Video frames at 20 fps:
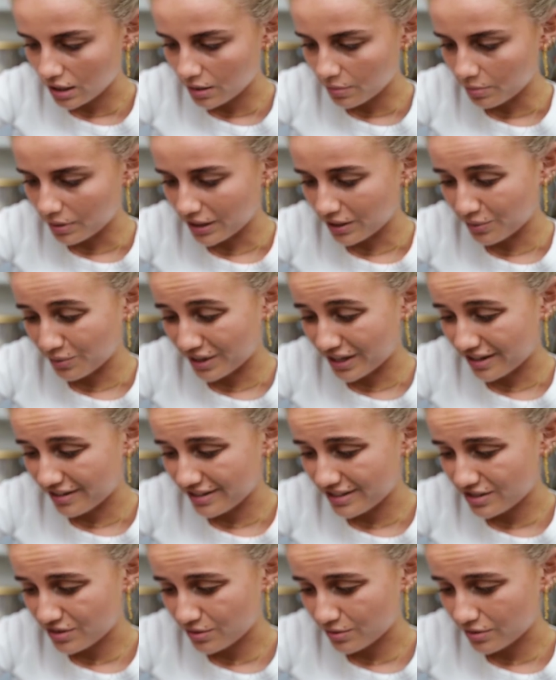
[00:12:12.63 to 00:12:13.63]
But I don't care,
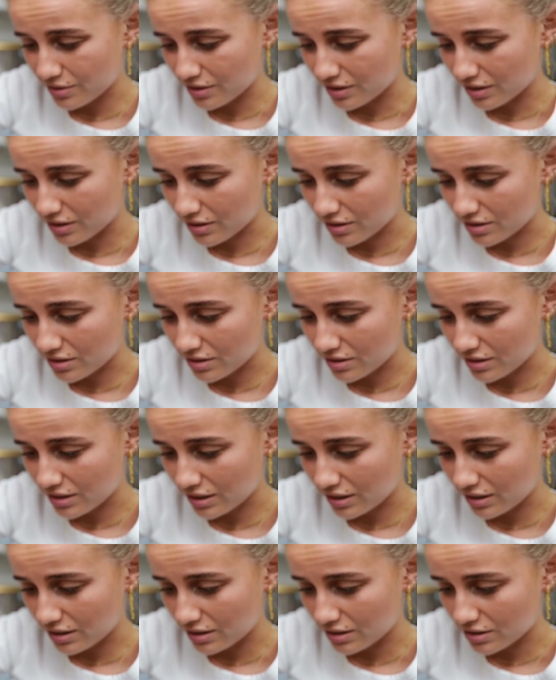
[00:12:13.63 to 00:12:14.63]
it's two dots. I
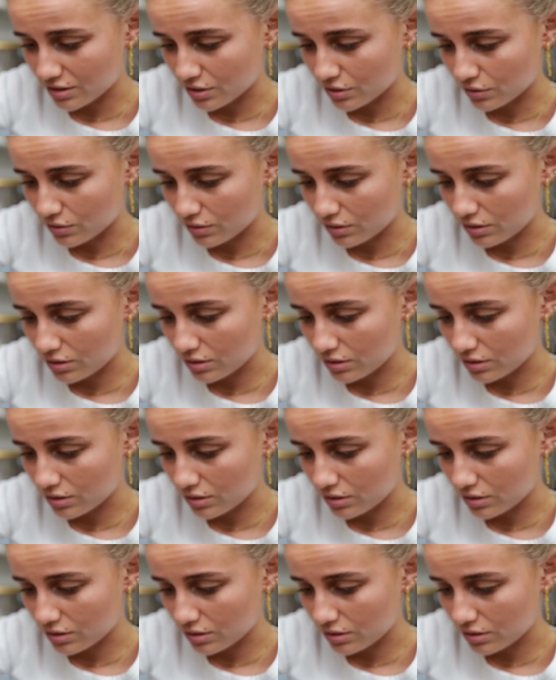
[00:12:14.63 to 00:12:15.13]
think it's cool.